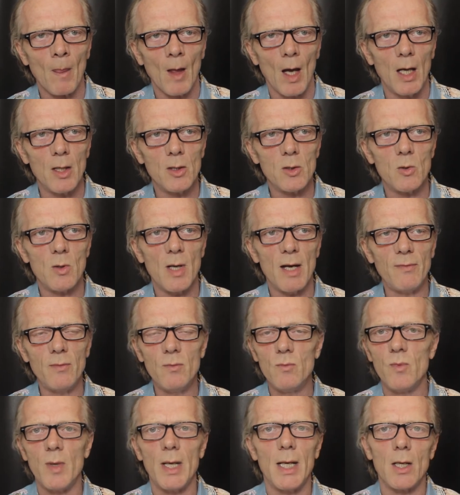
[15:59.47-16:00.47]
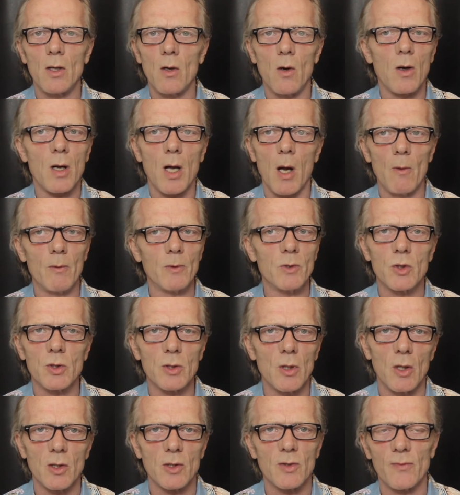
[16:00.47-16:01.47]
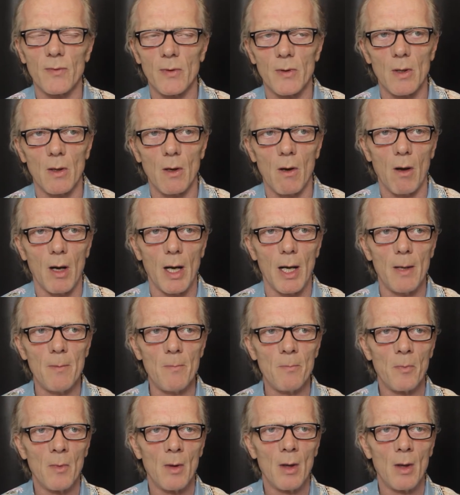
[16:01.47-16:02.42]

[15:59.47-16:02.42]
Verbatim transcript: and you haven't really got to go and search for the light,